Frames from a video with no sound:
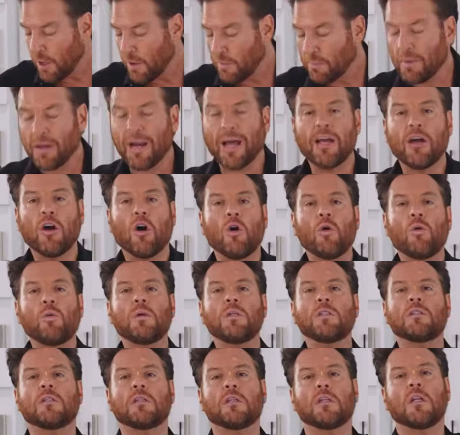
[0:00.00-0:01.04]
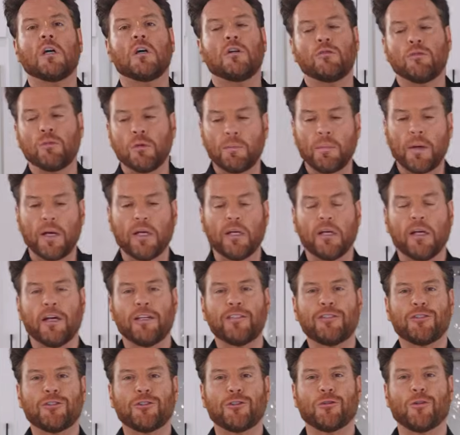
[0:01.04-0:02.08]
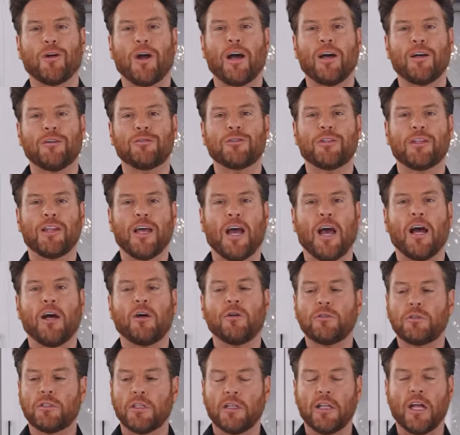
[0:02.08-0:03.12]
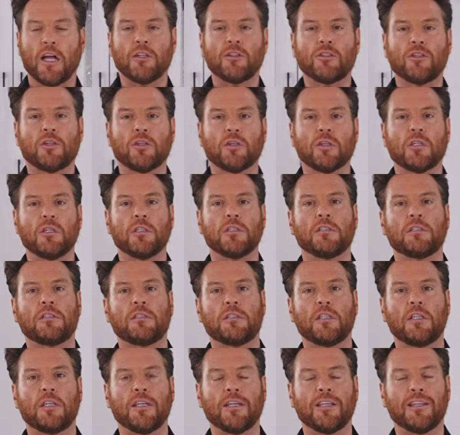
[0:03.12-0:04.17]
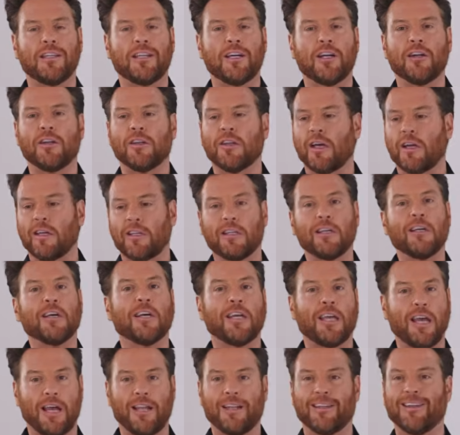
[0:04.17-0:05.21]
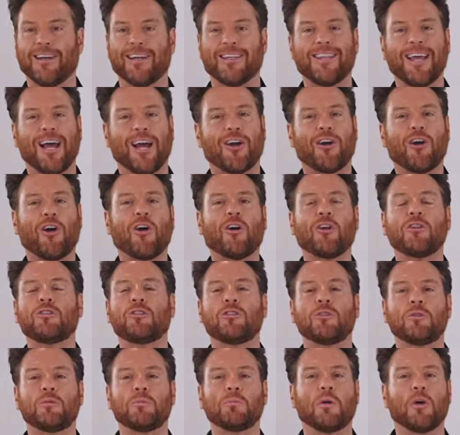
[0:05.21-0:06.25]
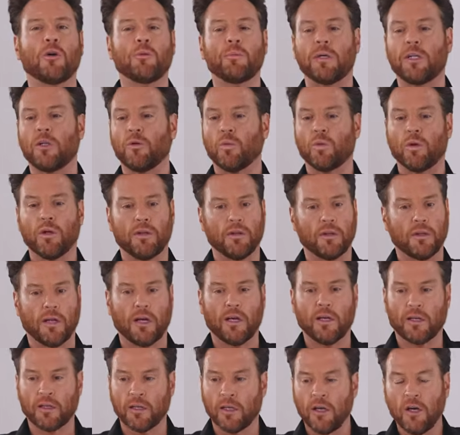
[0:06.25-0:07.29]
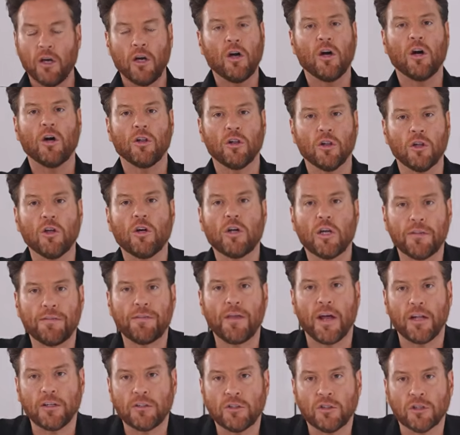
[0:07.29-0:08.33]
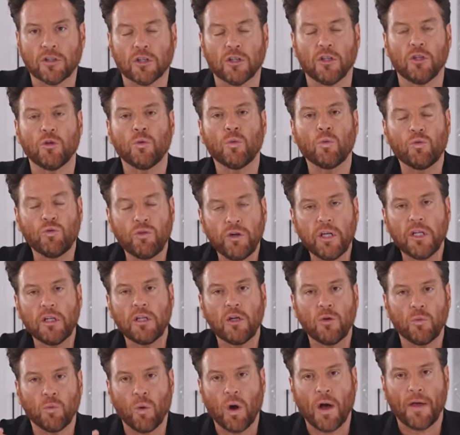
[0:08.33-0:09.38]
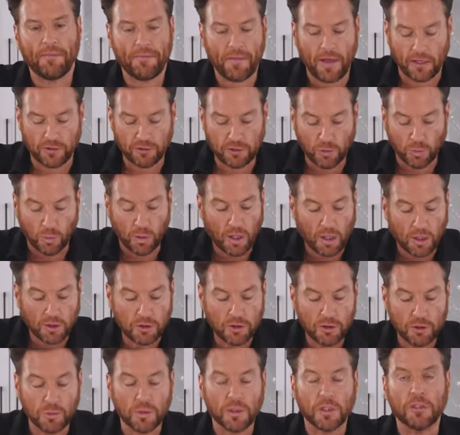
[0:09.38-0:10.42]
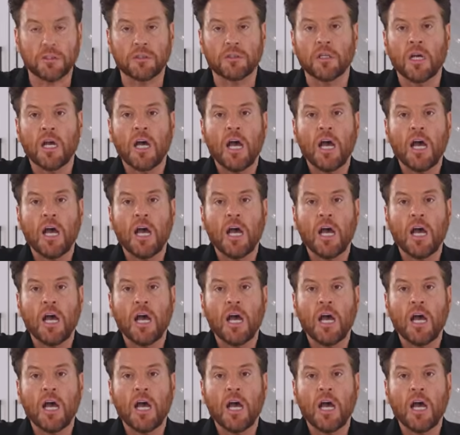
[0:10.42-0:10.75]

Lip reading: But I always love when my guests arrive to the house and that turkey is sitting there, like, again, like that cartoon moment where they're like, look at that turkey. You really want that. So what I'll do is